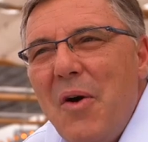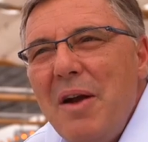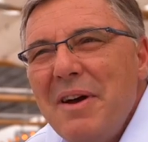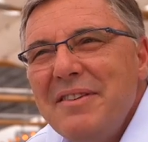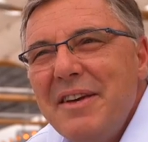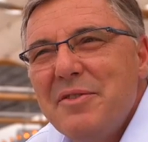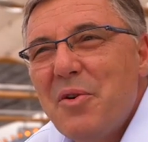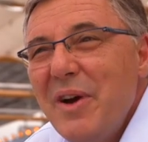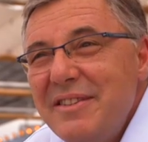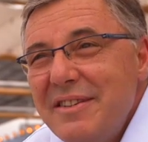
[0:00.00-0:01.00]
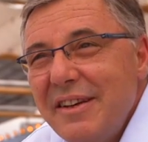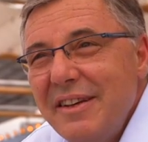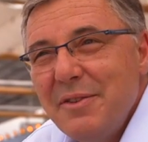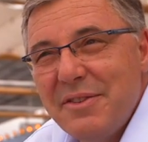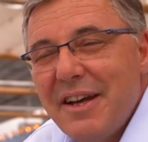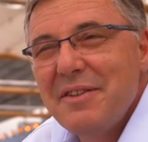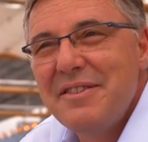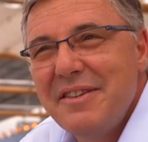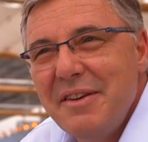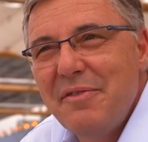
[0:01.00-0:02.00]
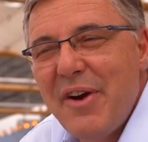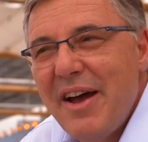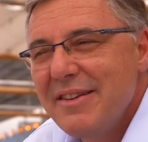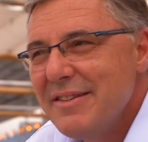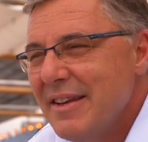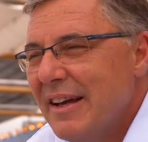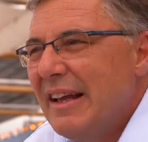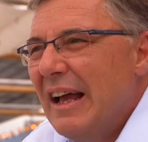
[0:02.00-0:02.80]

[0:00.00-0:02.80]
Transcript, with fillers: Well, Marseille is a great city, the second city in France.